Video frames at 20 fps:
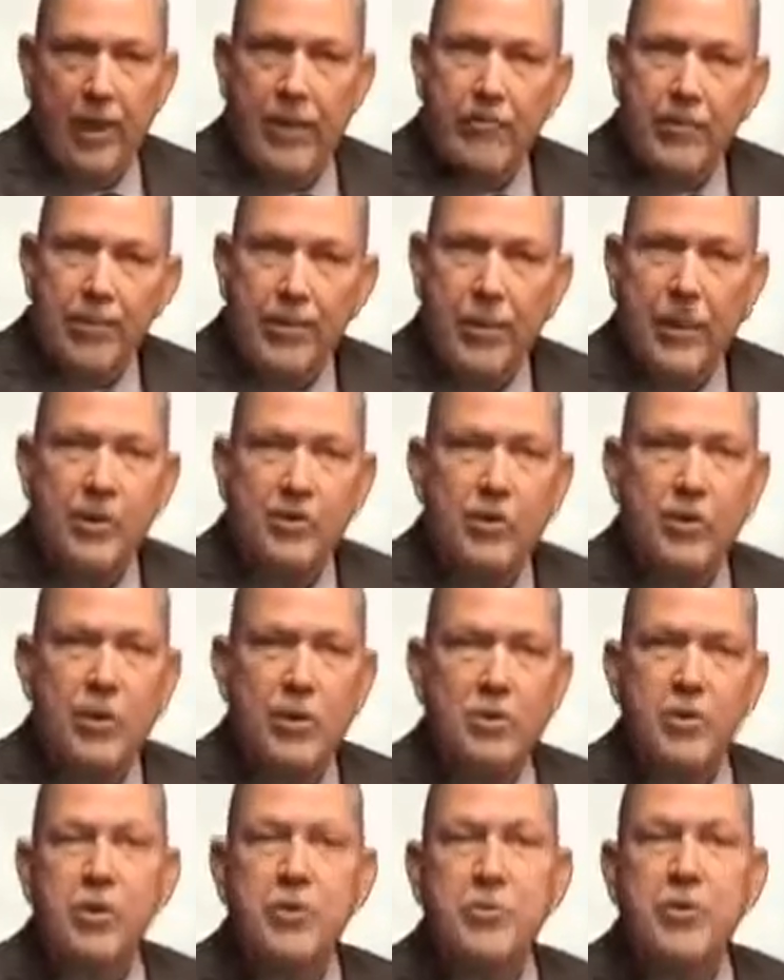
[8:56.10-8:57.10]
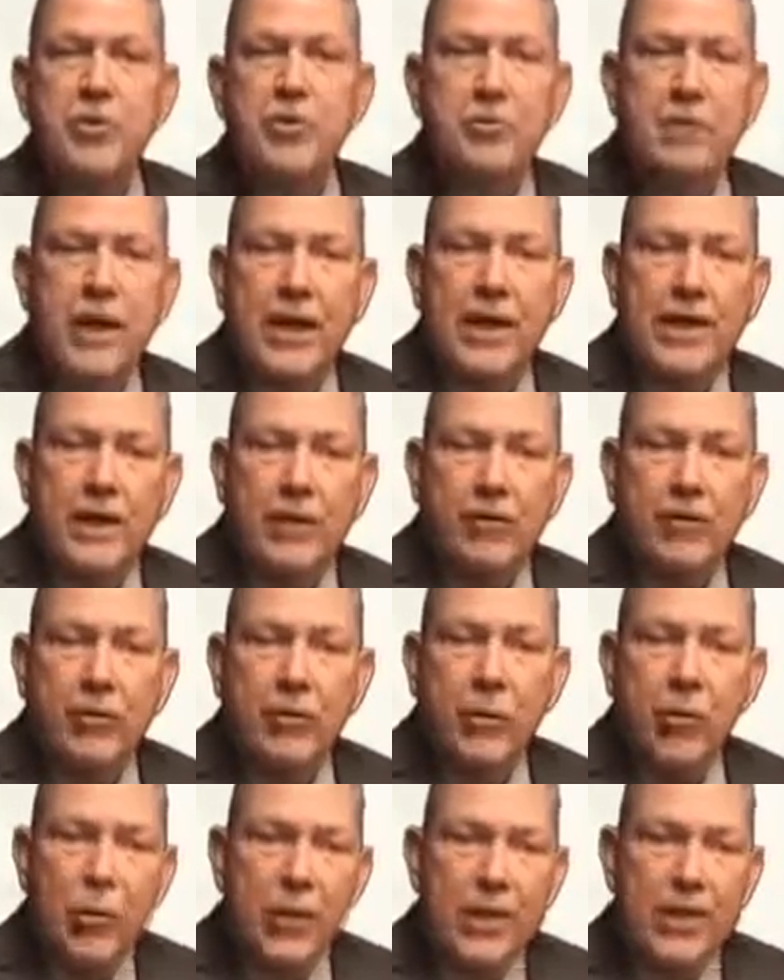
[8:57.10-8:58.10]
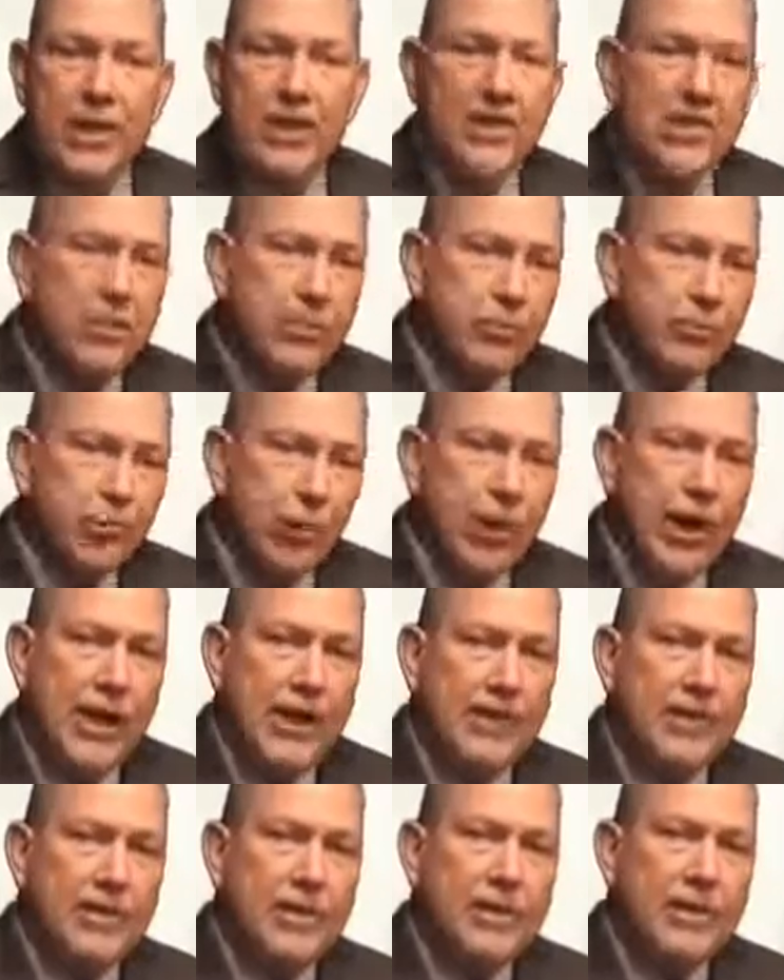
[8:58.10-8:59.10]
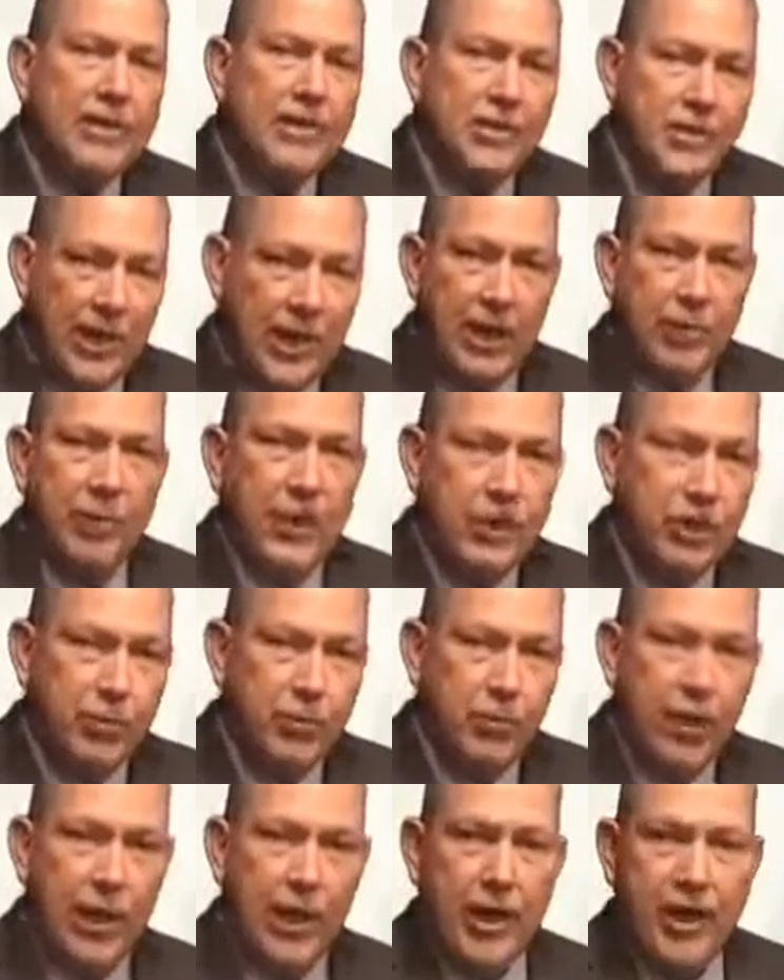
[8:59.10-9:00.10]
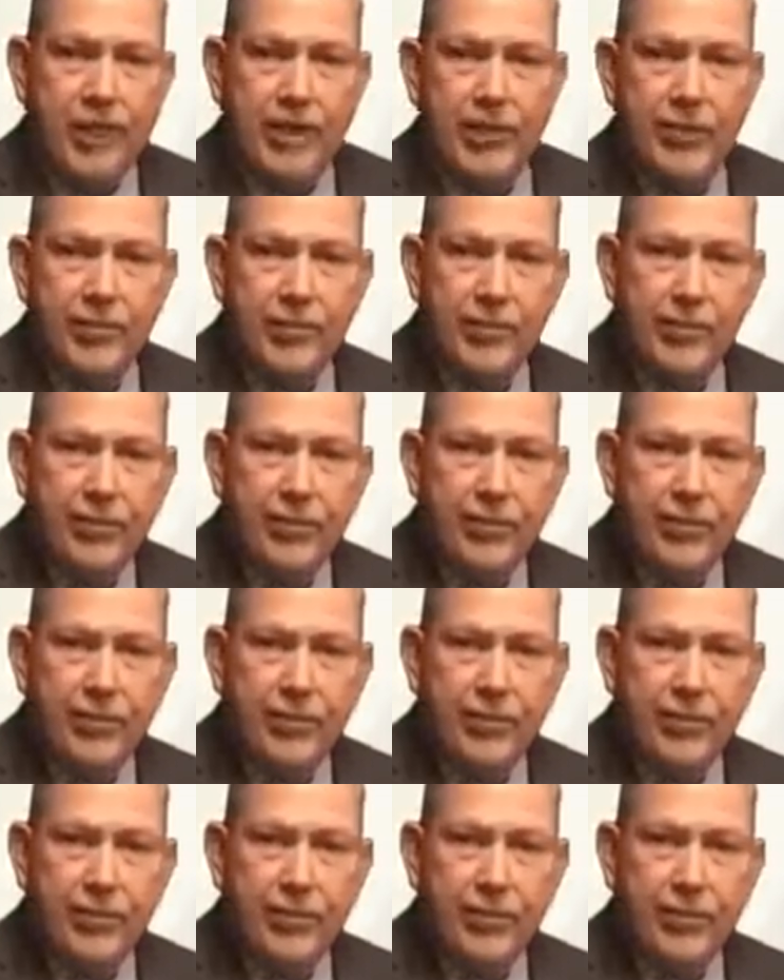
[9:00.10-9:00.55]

From a consumer's perspective, what does the price say about your product?